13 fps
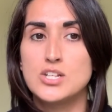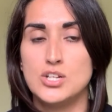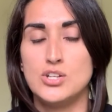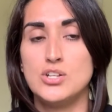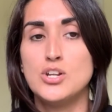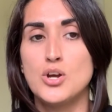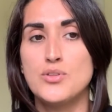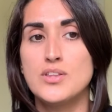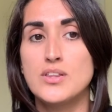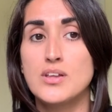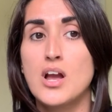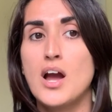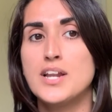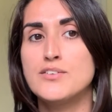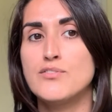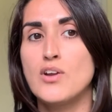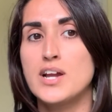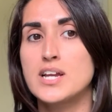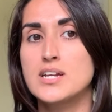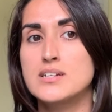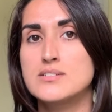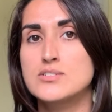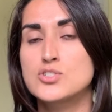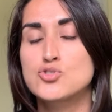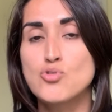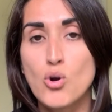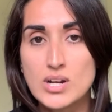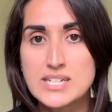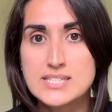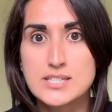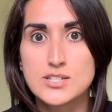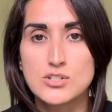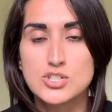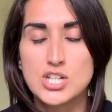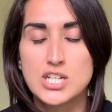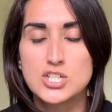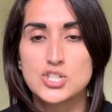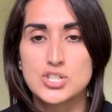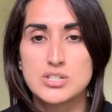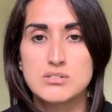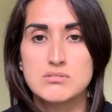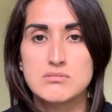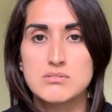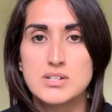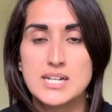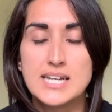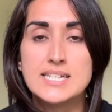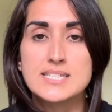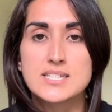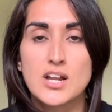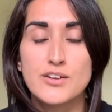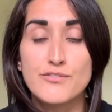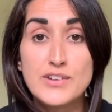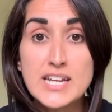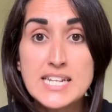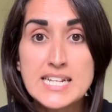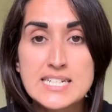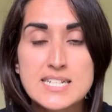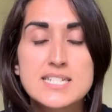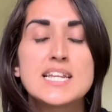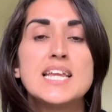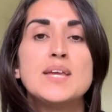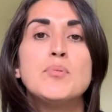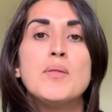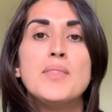the kind of like strongest association is kind of feeding to sleep,